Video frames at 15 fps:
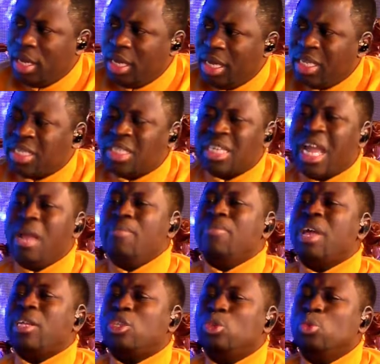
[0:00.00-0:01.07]
It's time
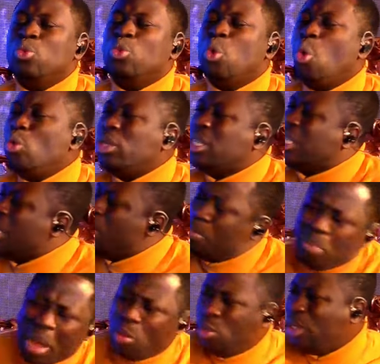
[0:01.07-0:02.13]
that you go
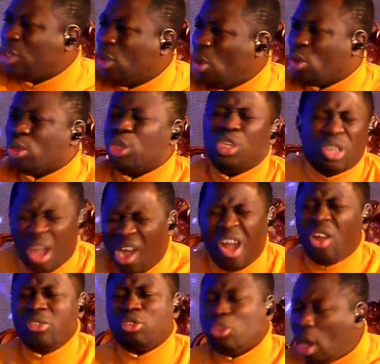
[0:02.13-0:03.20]
deeper with God. Amen.
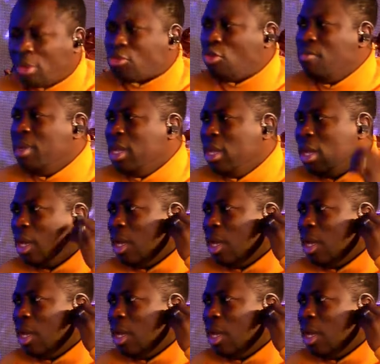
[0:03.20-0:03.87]
God, talk to me.